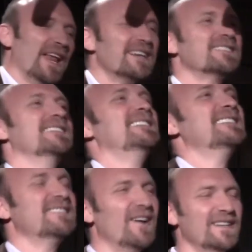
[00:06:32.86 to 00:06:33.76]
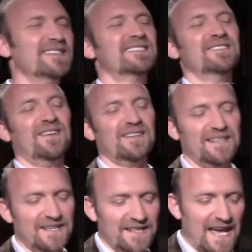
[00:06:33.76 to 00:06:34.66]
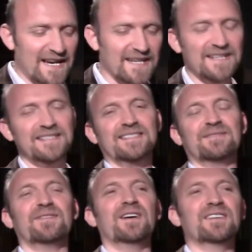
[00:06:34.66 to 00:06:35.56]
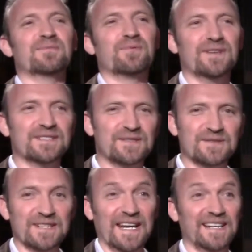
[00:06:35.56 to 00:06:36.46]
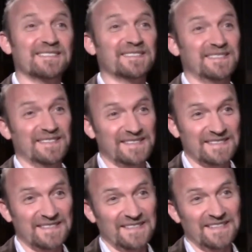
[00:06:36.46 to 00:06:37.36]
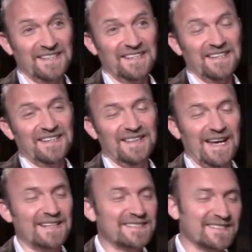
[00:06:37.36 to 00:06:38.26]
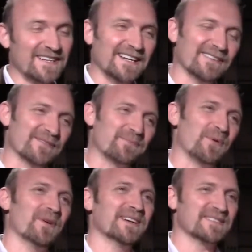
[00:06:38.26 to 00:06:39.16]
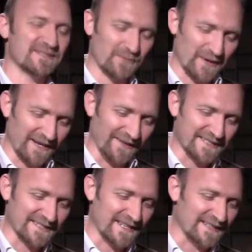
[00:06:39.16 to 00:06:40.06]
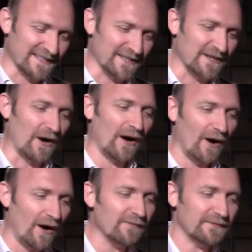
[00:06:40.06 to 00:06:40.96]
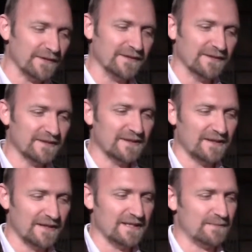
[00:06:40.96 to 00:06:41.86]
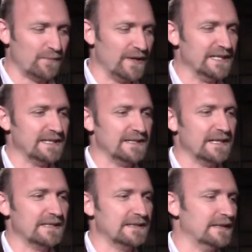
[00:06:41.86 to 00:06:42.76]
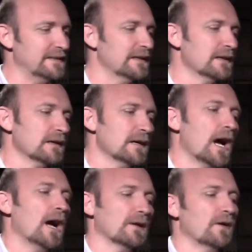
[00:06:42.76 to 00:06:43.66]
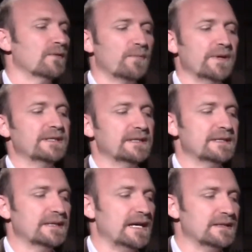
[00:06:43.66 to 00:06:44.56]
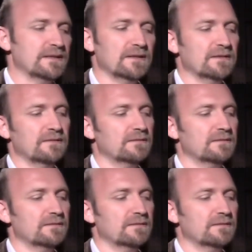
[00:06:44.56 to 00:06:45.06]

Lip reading: Well, actually, it's not that easy to find a priest who's an exorcist. Mm-hmm. Mm-hmm. That's kind of the point as well, is that often these priests these days, a lot of priests these days, and